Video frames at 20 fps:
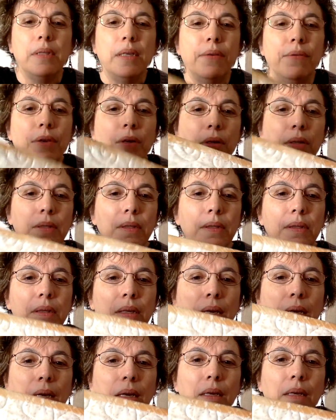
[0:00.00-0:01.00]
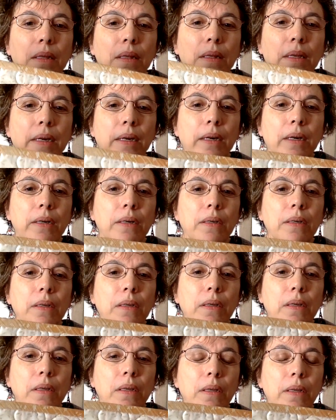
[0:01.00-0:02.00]
see if you can see there.
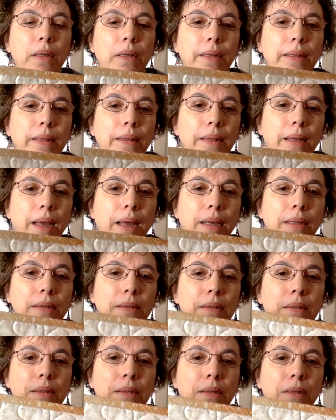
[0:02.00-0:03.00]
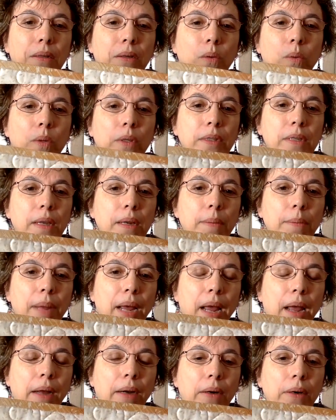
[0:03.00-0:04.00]
That's the quilting
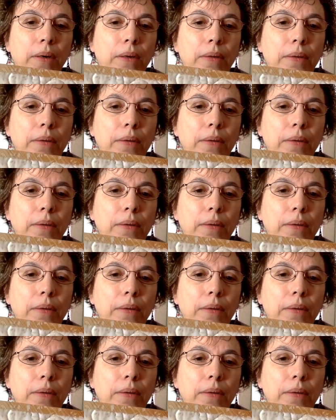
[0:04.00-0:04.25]
pattern.